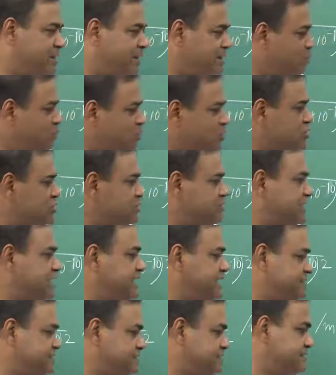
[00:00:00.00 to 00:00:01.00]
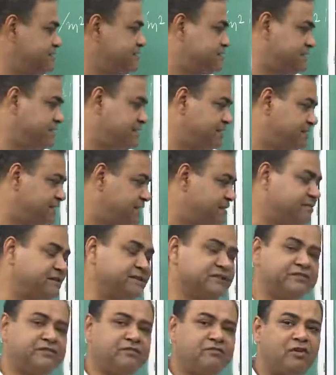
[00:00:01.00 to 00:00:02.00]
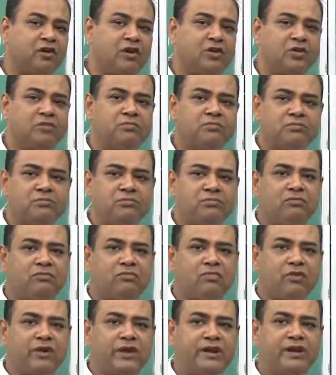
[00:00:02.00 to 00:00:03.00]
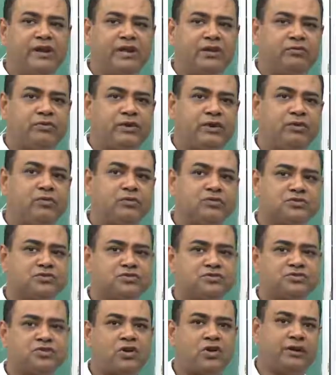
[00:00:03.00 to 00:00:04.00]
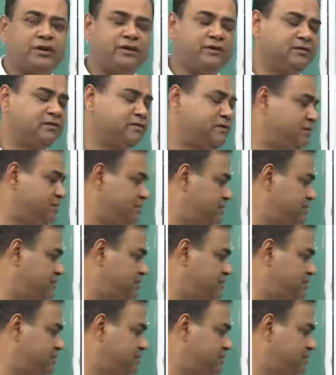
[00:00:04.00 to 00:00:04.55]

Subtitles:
but most of the cases is decrease in volume when liquid goes to solid.